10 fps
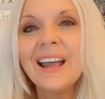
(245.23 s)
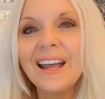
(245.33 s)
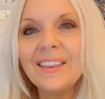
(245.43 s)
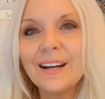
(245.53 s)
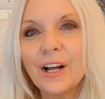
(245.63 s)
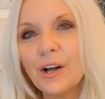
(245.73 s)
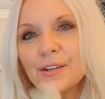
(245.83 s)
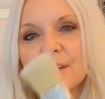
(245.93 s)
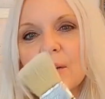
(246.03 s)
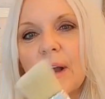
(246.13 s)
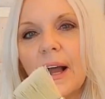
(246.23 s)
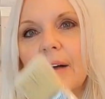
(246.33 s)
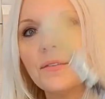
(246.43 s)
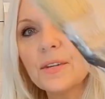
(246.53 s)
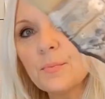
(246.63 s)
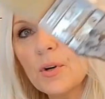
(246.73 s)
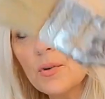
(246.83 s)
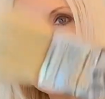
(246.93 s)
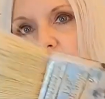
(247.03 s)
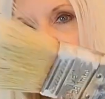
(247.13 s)
And then I also have this brush
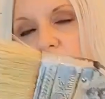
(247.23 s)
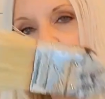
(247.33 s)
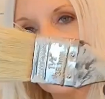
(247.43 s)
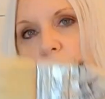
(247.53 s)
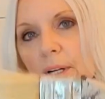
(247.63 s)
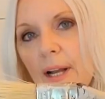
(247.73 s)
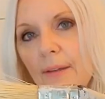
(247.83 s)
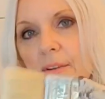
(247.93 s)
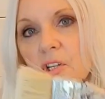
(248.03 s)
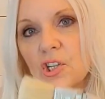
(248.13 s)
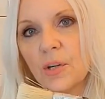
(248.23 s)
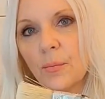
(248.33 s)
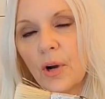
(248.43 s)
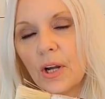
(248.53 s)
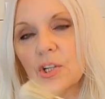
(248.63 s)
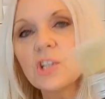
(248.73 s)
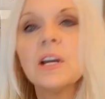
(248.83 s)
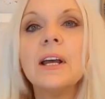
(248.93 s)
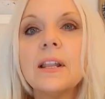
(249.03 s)
right here, which is her 1 1/2 inch chip brush.